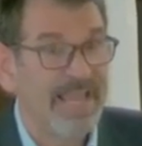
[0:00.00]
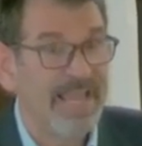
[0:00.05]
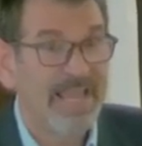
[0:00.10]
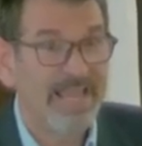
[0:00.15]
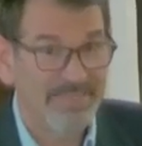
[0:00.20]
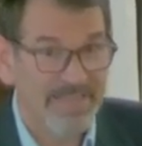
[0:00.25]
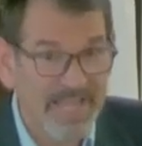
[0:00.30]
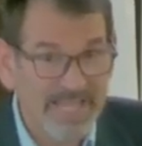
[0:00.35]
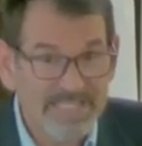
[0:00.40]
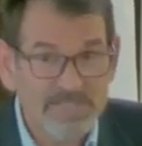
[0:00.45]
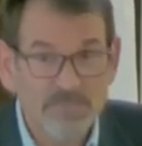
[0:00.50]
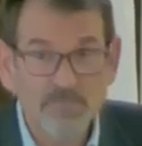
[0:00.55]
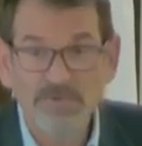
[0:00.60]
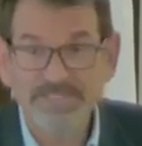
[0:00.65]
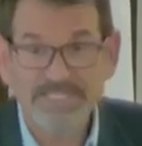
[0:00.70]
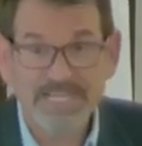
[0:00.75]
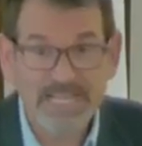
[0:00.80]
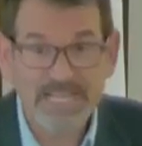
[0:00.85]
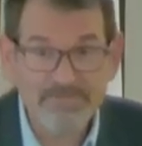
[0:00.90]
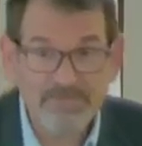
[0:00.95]
And that's where
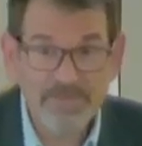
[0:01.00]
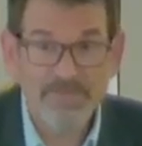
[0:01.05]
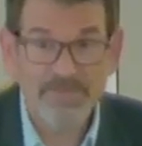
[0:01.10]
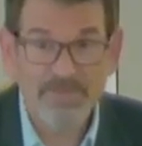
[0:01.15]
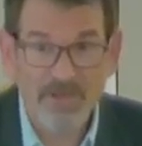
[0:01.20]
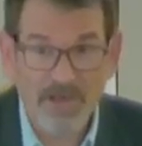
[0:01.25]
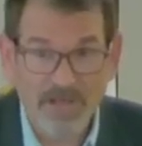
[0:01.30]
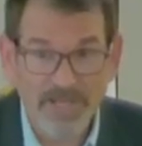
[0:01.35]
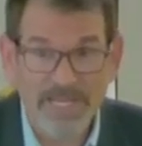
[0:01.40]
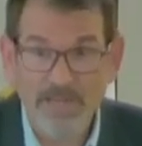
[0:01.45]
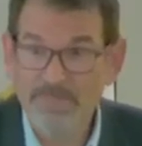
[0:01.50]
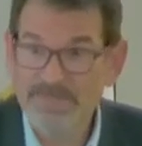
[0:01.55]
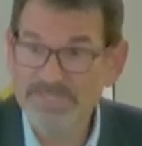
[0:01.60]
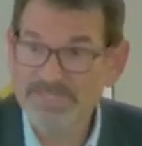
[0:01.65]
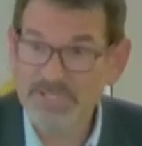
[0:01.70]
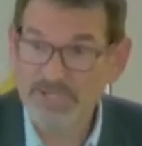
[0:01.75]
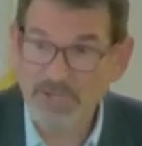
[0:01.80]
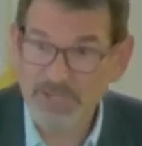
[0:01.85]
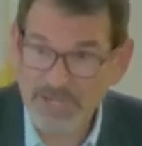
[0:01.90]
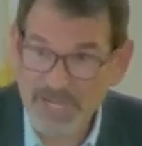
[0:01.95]
David thought it was
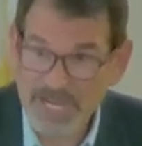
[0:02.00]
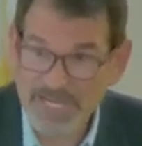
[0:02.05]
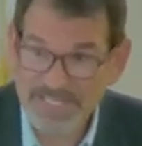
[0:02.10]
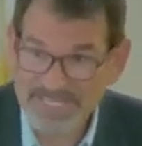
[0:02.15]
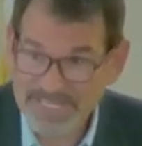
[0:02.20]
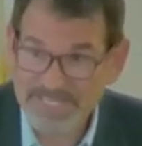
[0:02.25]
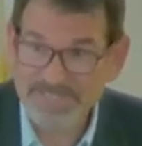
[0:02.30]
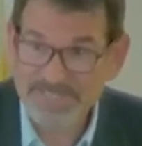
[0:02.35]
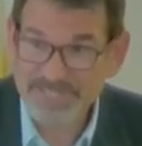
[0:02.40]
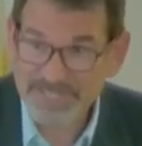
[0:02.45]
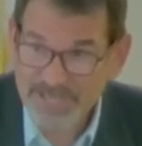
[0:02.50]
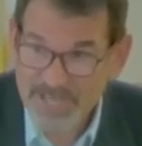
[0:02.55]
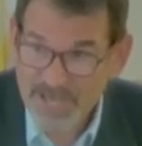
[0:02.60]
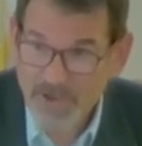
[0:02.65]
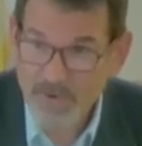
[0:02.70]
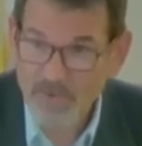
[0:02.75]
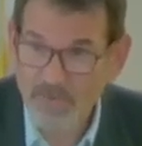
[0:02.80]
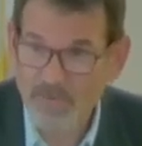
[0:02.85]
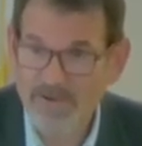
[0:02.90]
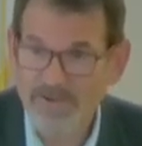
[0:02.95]
a good idea to
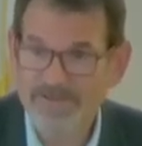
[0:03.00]
go.